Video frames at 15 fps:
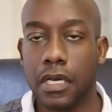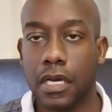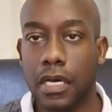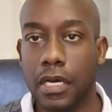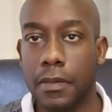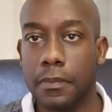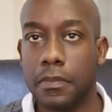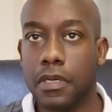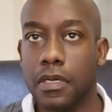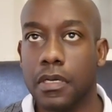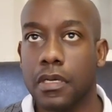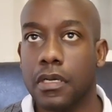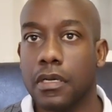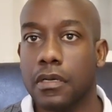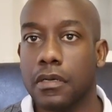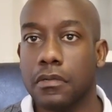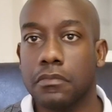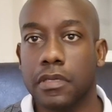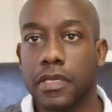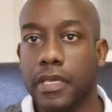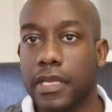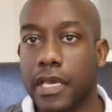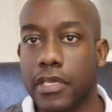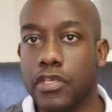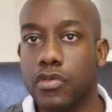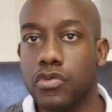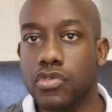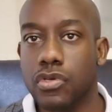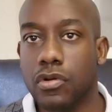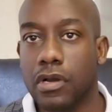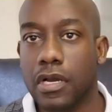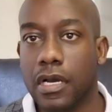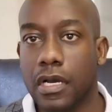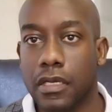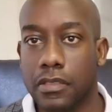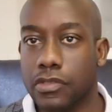can I use your car?